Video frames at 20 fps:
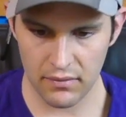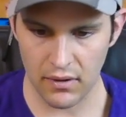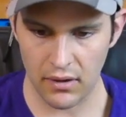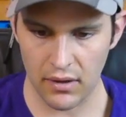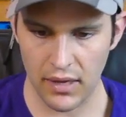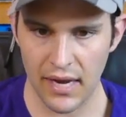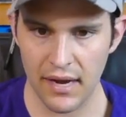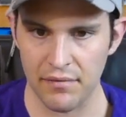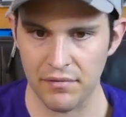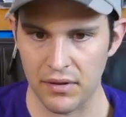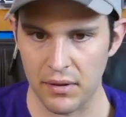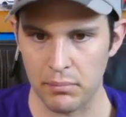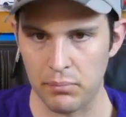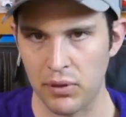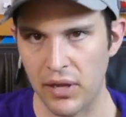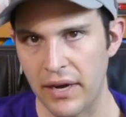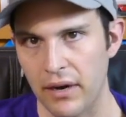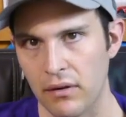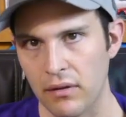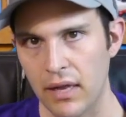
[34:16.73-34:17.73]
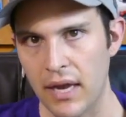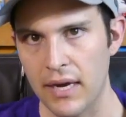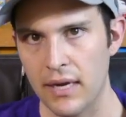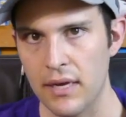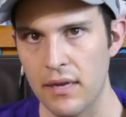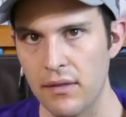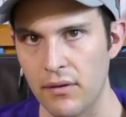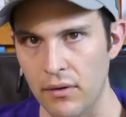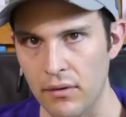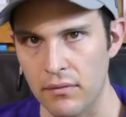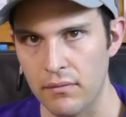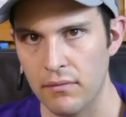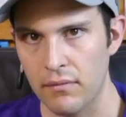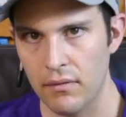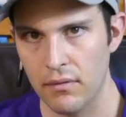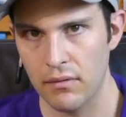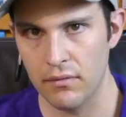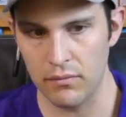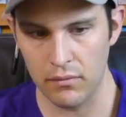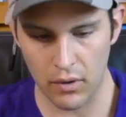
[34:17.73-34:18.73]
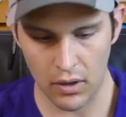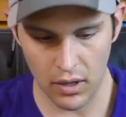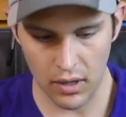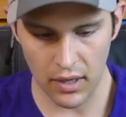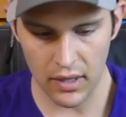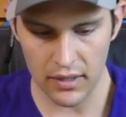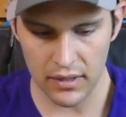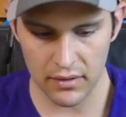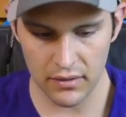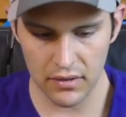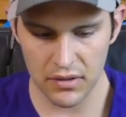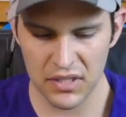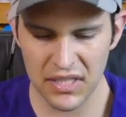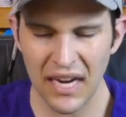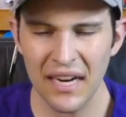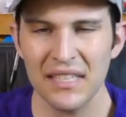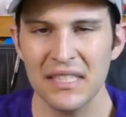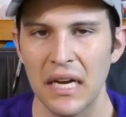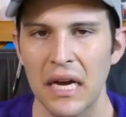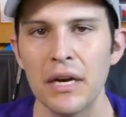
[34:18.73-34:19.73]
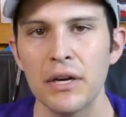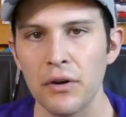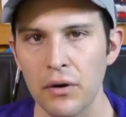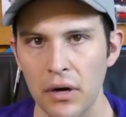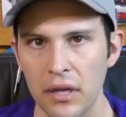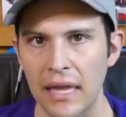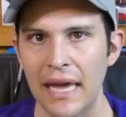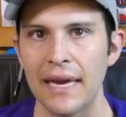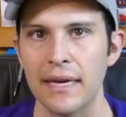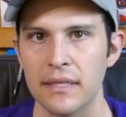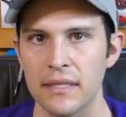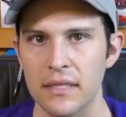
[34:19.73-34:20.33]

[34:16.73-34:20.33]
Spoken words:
I'll have the player like either tucked under a leg